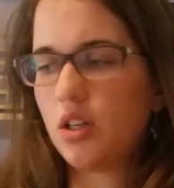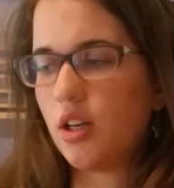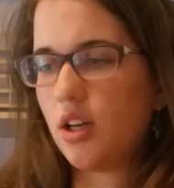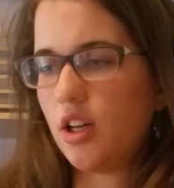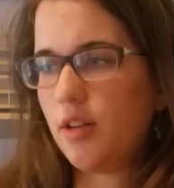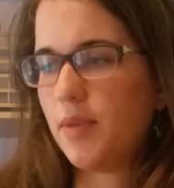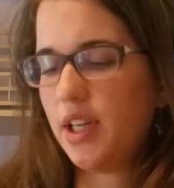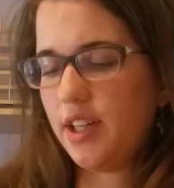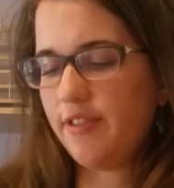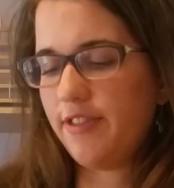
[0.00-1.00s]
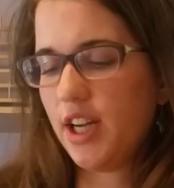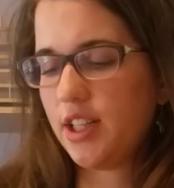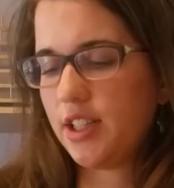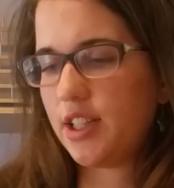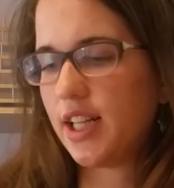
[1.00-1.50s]
And then
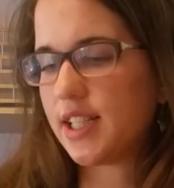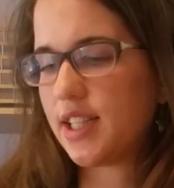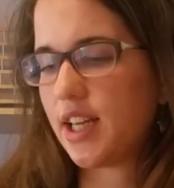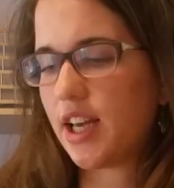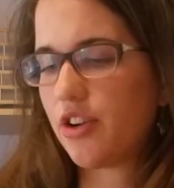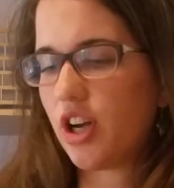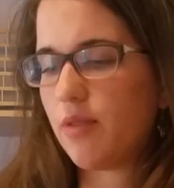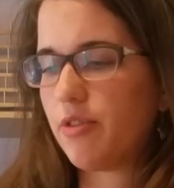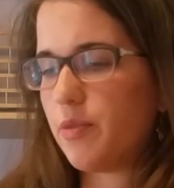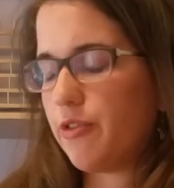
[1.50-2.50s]
finally, the last thing I grabbed from